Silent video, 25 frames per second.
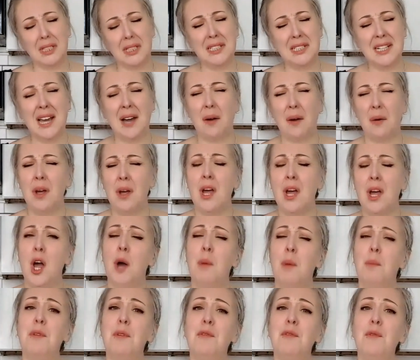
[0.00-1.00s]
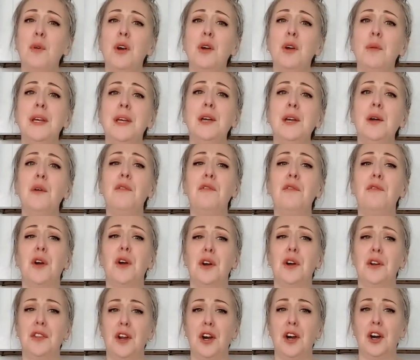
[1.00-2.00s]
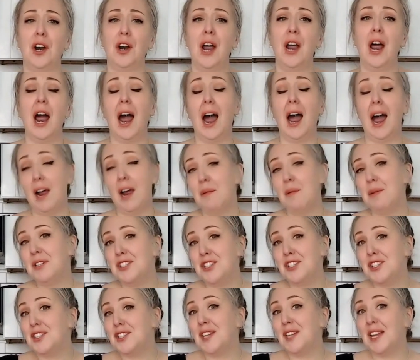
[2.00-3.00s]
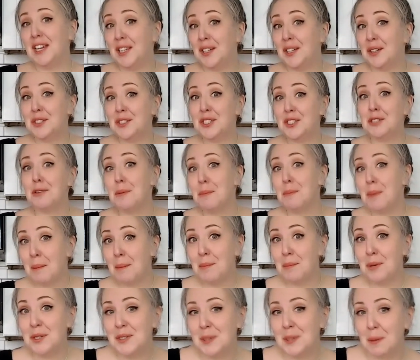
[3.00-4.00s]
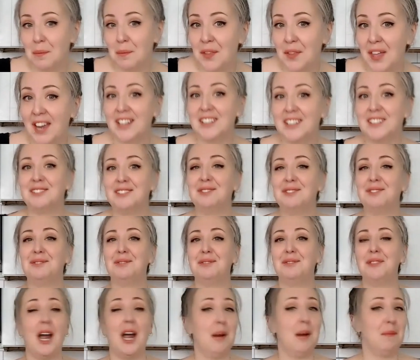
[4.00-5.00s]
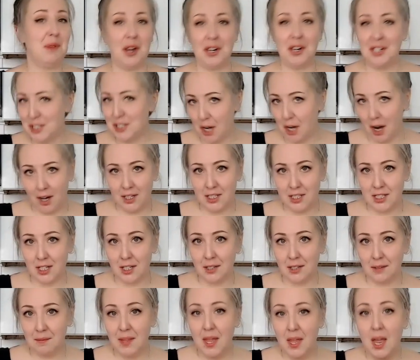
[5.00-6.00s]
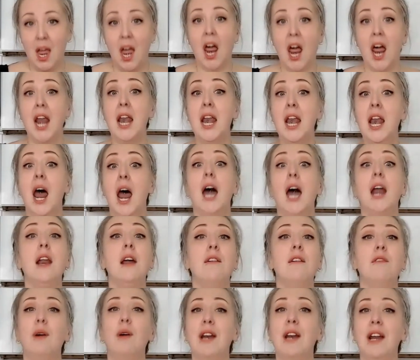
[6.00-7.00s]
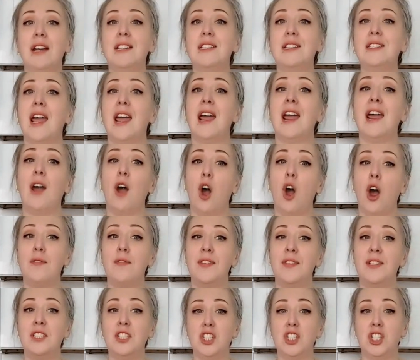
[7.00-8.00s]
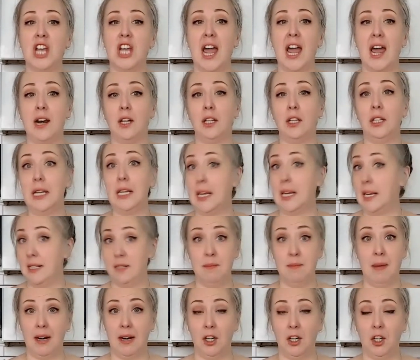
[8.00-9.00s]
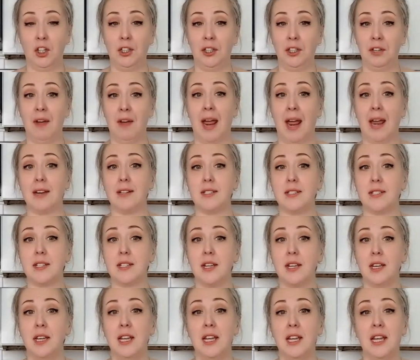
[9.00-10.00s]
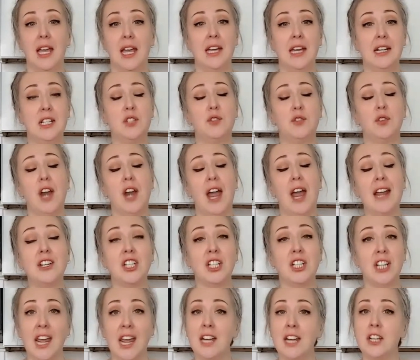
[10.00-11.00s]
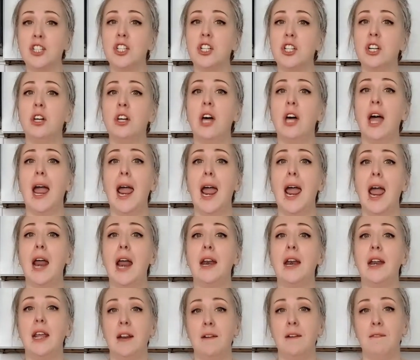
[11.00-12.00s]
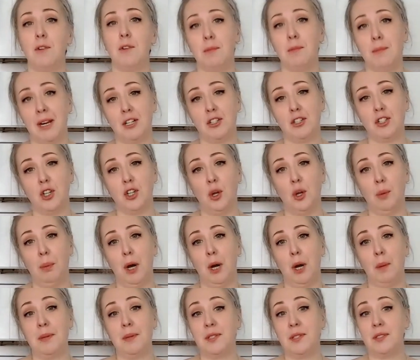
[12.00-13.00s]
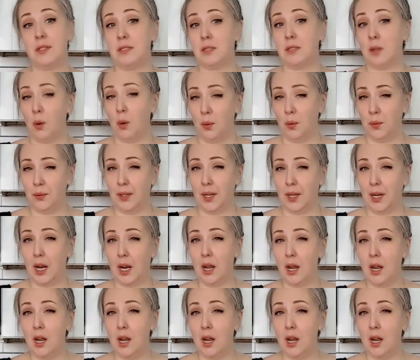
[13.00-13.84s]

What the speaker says: Now, before we go further, I would just like you to remember something. I'm not a doctor. None of what I say on this channel is medical advice. It is for educational and informational purposes only.